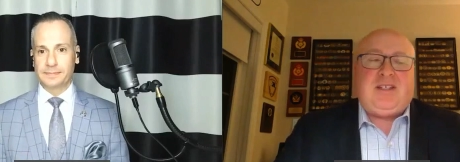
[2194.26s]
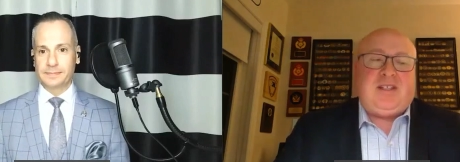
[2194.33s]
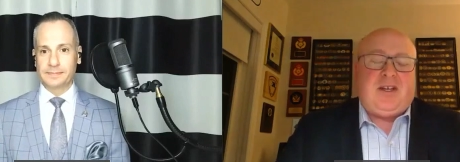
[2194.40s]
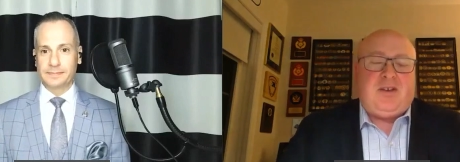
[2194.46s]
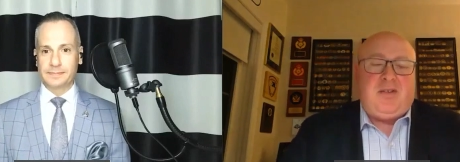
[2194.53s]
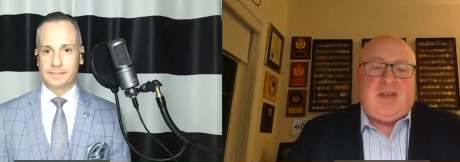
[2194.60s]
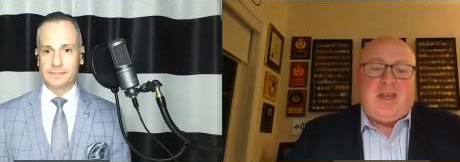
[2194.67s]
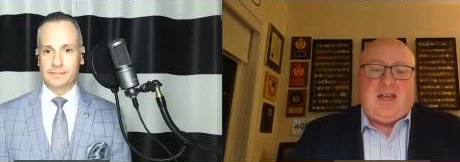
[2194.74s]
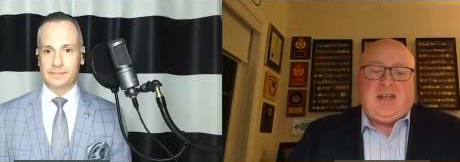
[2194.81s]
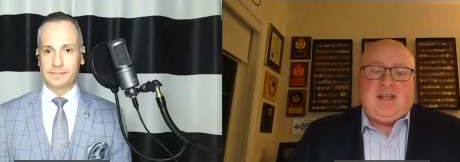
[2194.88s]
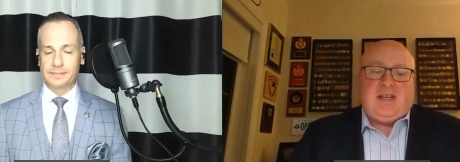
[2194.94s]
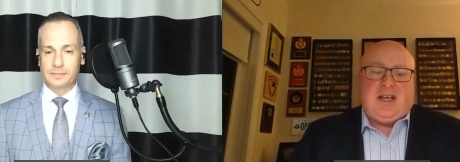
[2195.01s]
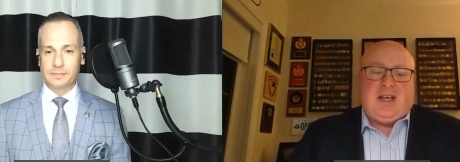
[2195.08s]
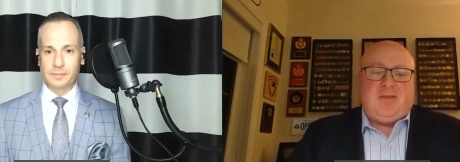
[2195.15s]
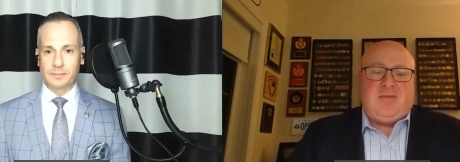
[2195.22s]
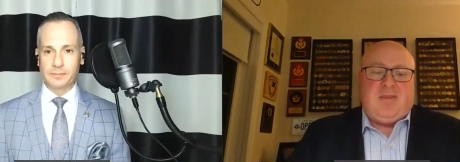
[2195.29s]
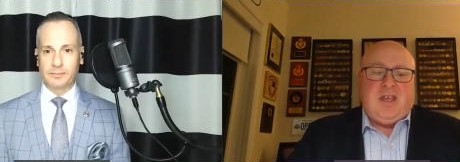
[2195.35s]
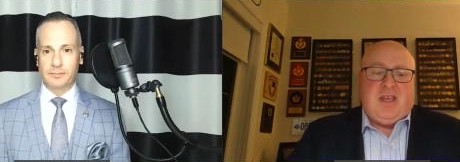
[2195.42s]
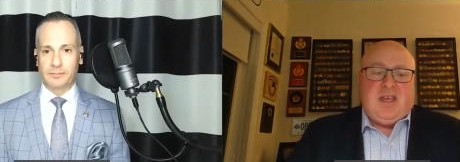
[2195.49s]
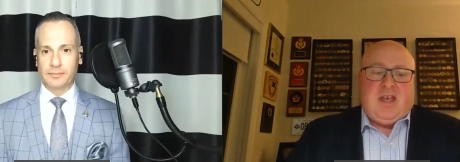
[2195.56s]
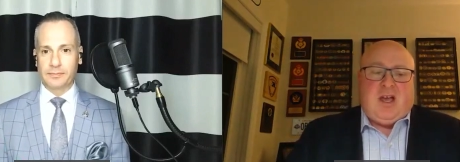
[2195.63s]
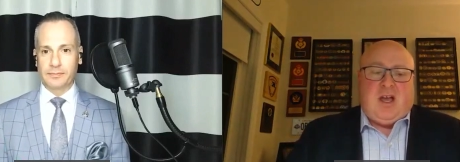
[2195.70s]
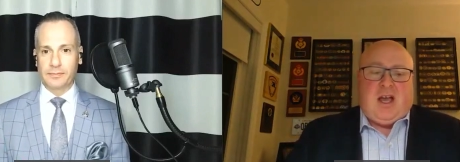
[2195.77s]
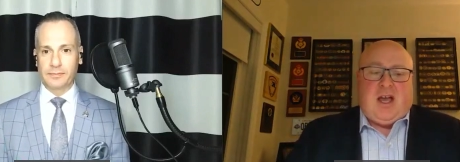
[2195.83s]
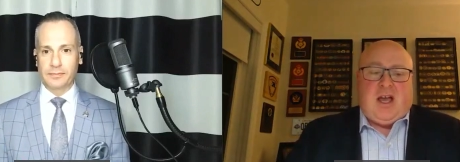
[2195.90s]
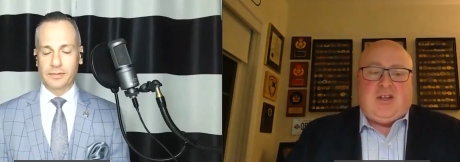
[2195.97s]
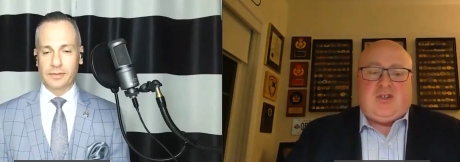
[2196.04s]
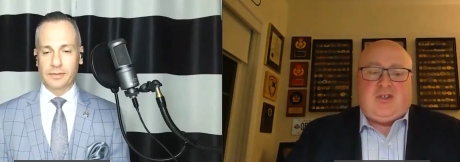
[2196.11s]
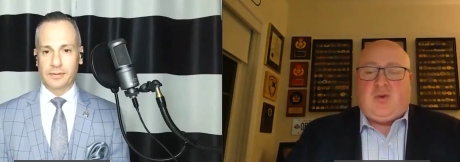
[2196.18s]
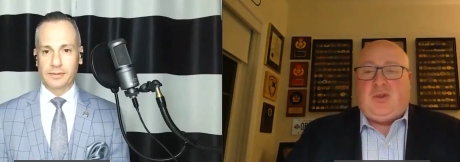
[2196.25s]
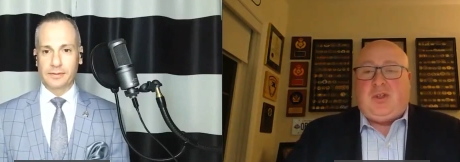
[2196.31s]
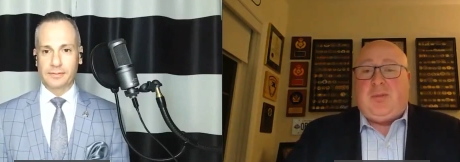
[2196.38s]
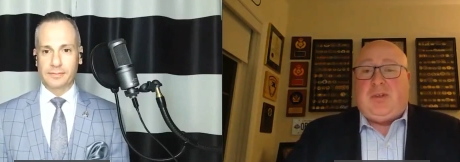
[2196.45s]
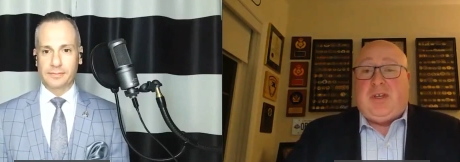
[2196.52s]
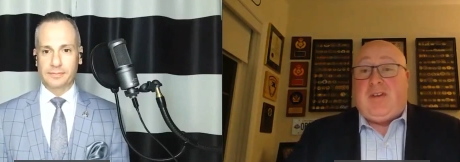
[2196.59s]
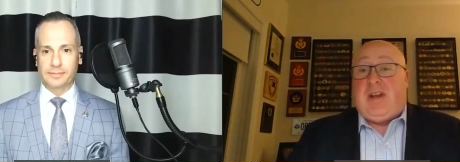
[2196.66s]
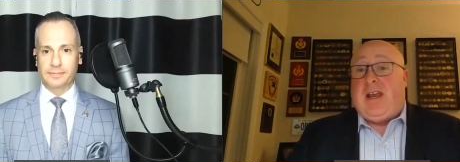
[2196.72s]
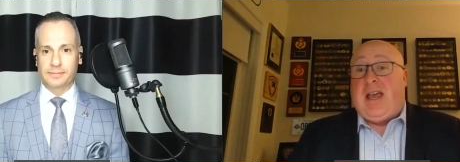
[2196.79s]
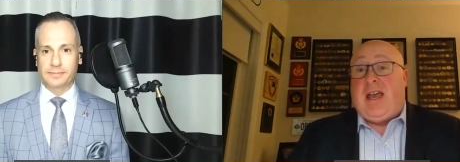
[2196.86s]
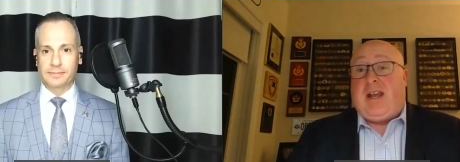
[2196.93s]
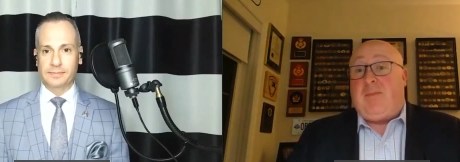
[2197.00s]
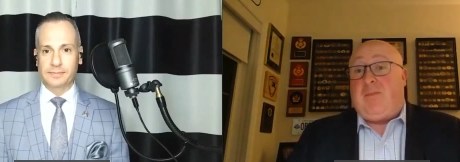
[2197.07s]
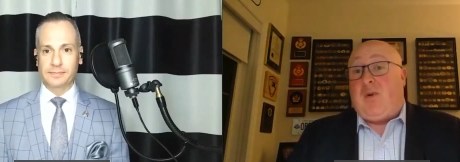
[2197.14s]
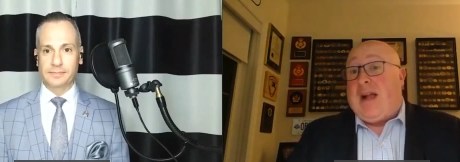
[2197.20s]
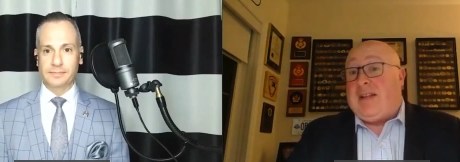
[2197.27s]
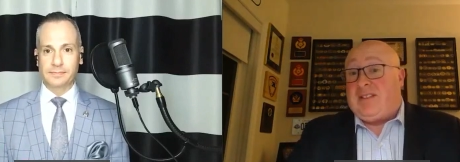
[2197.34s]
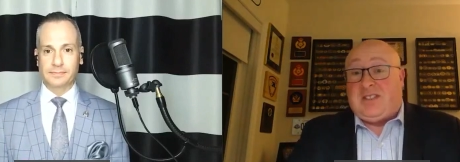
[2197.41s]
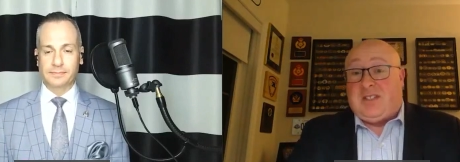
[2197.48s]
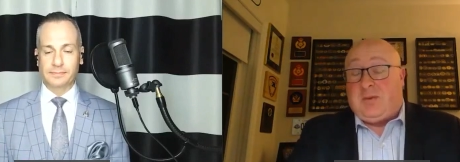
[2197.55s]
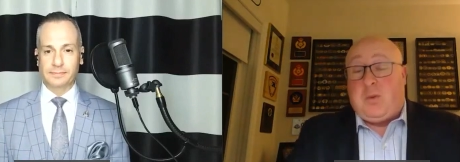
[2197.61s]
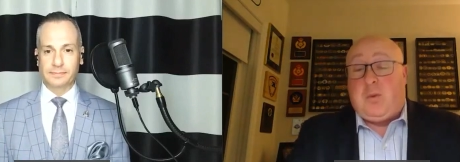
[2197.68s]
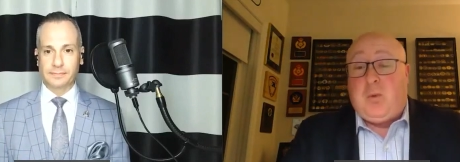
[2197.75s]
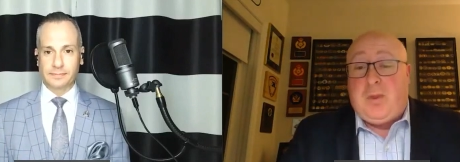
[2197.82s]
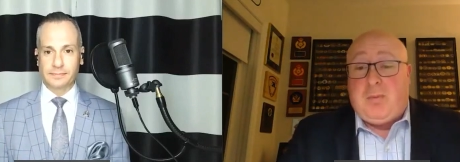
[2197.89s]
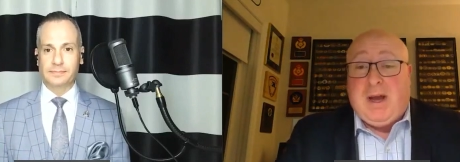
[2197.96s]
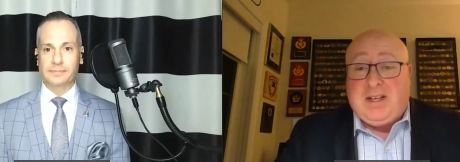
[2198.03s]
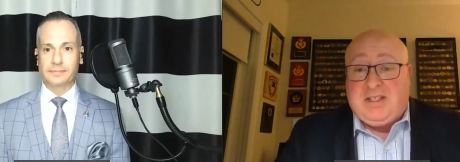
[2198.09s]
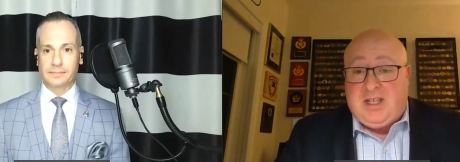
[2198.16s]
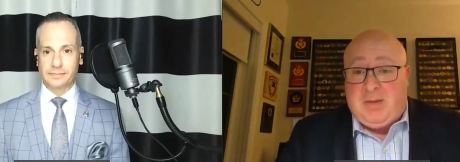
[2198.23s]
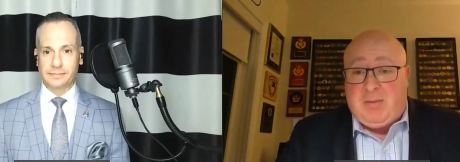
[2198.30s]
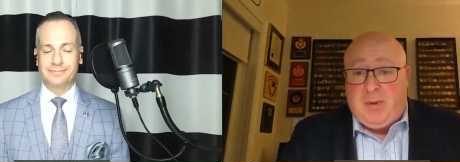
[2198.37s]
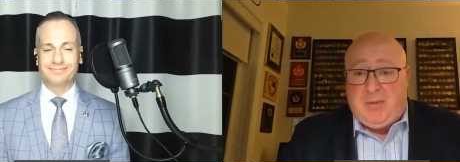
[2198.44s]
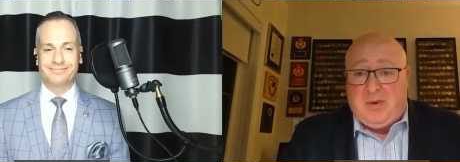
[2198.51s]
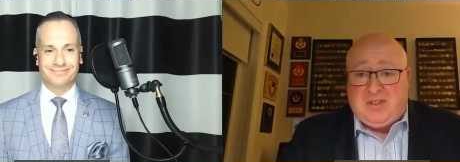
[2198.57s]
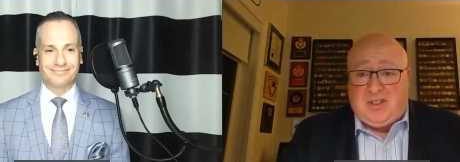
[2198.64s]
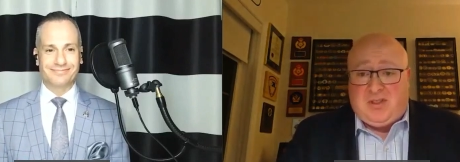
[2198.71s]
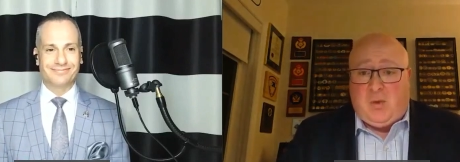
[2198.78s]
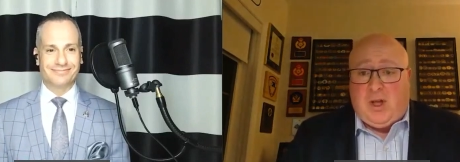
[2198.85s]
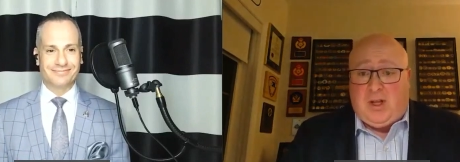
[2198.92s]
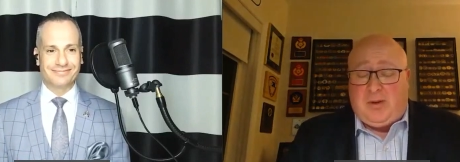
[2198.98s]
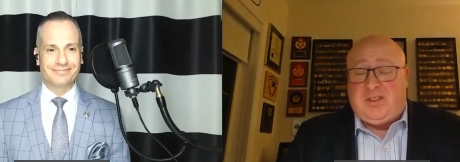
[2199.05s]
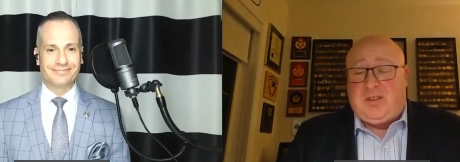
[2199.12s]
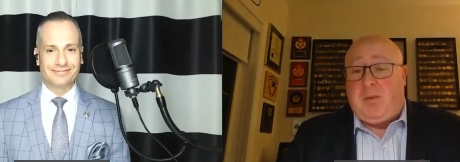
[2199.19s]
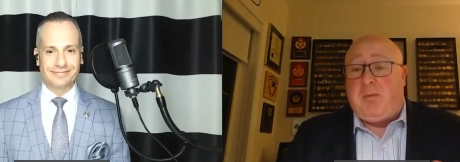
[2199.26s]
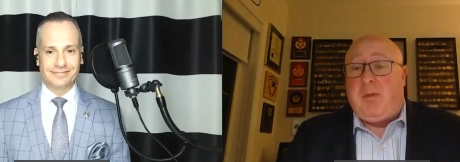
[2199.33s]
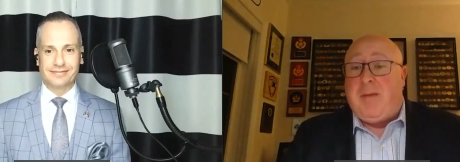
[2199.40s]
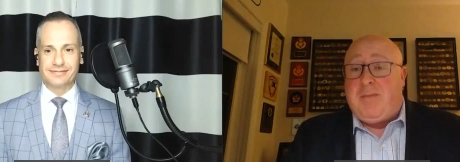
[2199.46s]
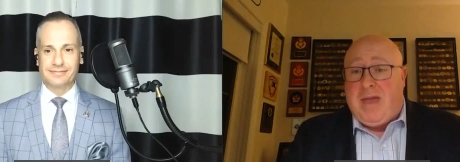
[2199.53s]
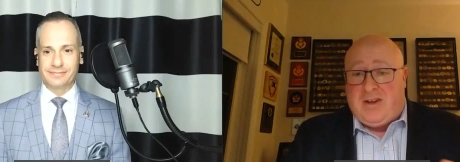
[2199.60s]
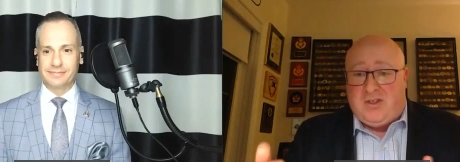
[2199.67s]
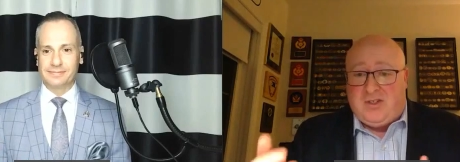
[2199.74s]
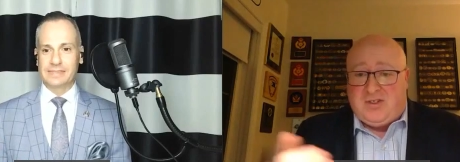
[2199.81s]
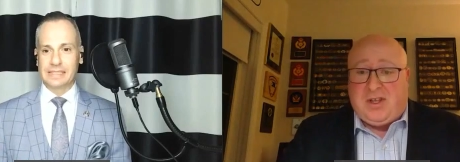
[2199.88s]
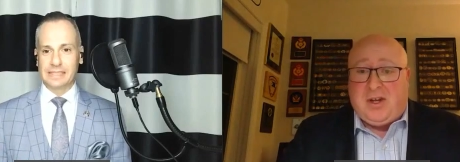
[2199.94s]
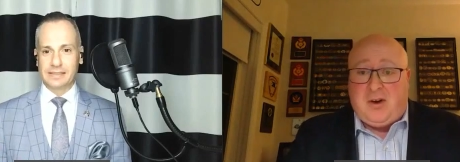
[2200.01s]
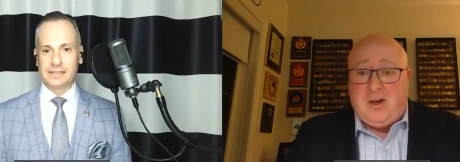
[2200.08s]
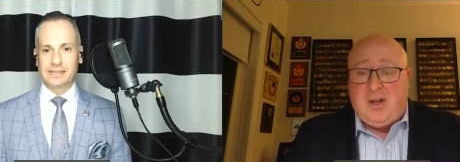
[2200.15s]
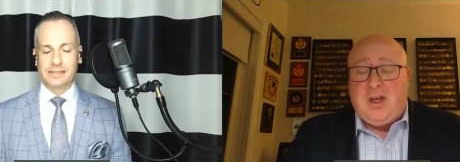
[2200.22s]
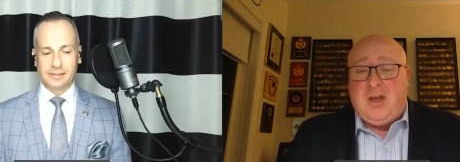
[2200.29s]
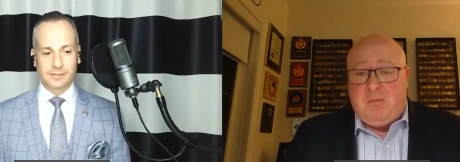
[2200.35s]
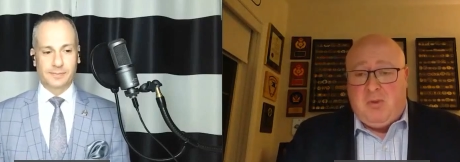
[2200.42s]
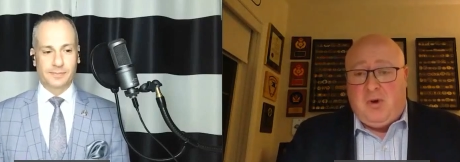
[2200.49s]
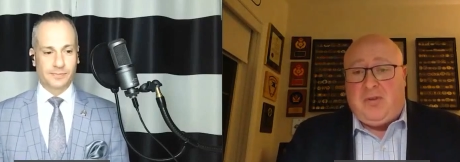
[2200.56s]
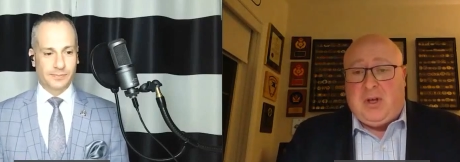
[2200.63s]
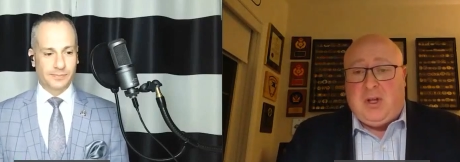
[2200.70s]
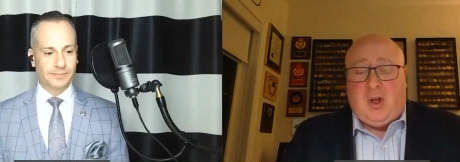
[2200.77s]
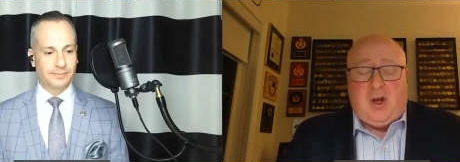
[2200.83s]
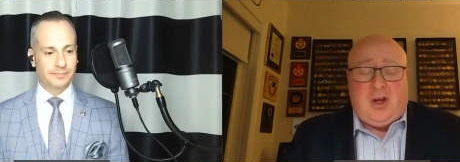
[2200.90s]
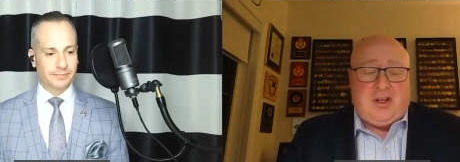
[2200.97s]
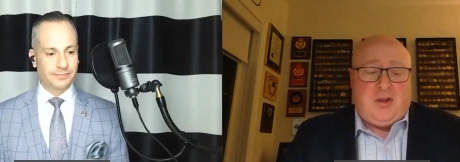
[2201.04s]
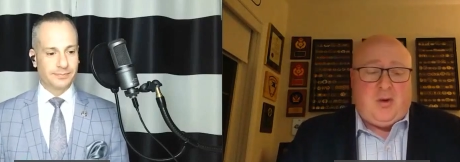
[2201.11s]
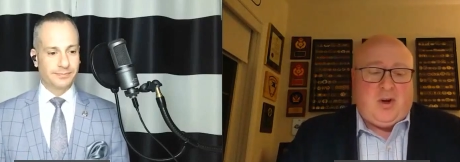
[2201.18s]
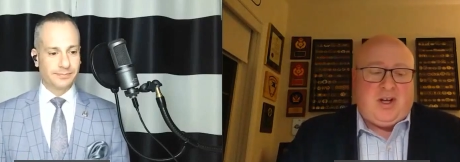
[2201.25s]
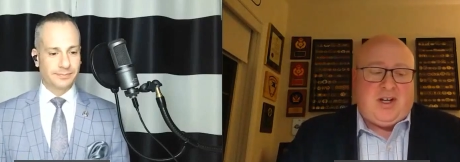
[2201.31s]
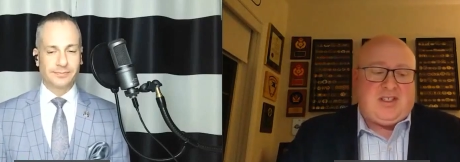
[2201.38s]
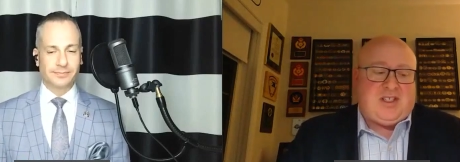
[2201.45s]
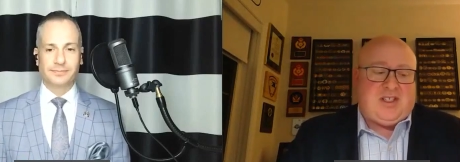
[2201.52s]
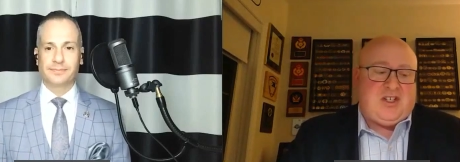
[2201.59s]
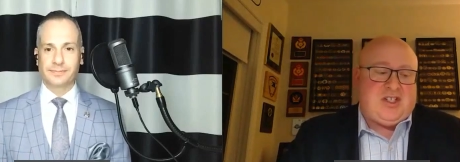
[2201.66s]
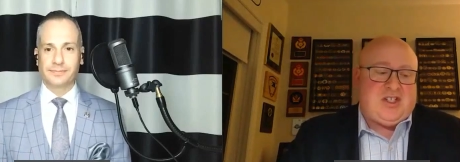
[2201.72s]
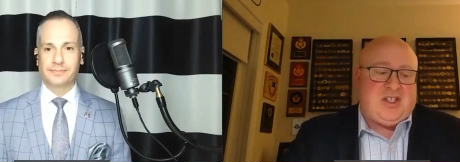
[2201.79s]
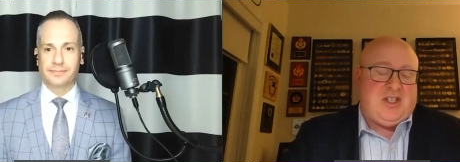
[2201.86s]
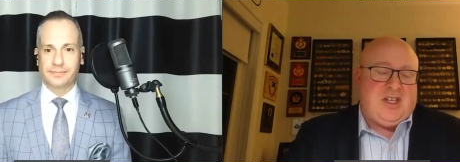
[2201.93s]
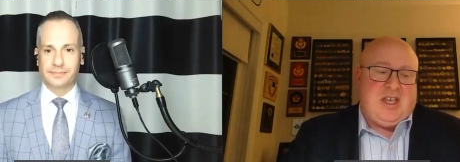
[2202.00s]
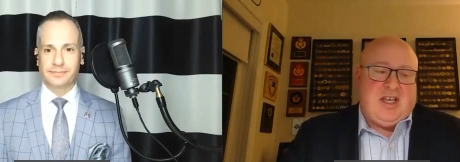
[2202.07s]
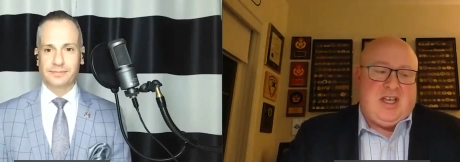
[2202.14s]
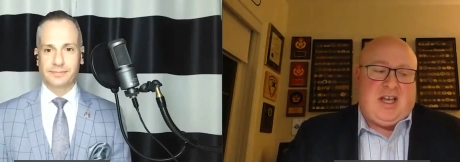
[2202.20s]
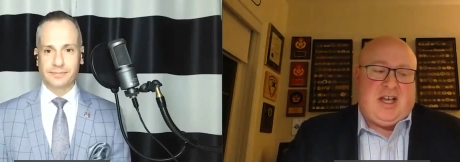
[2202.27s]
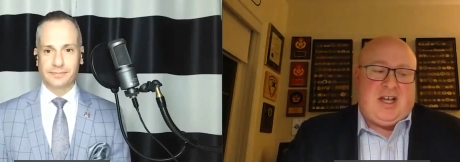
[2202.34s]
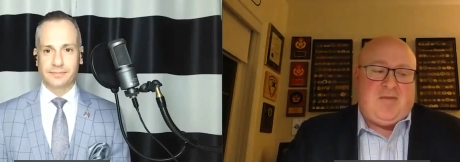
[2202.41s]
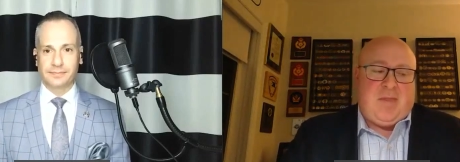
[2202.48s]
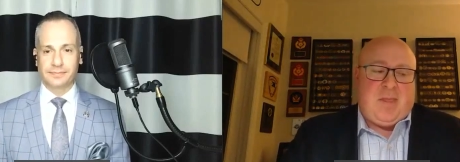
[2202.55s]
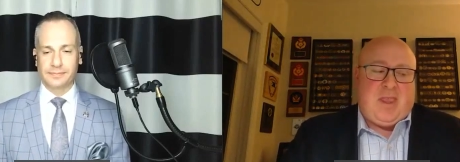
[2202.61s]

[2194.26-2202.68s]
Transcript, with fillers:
Speaker 1: tell you that um, I, I, truly believe in it, and I practice this with, with, my team members as well, and some of my managers that are moving along in the organization. Uh,